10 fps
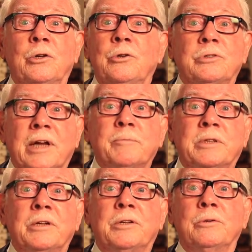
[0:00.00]
You
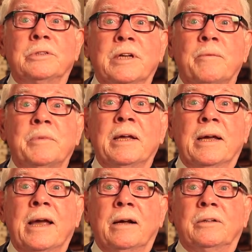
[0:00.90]
substitute
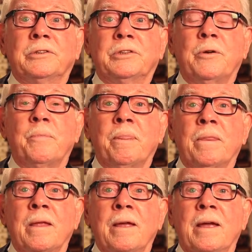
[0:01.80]
something else.
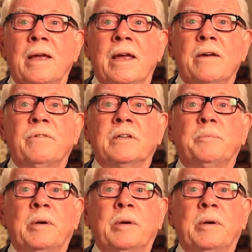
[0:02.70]
If it's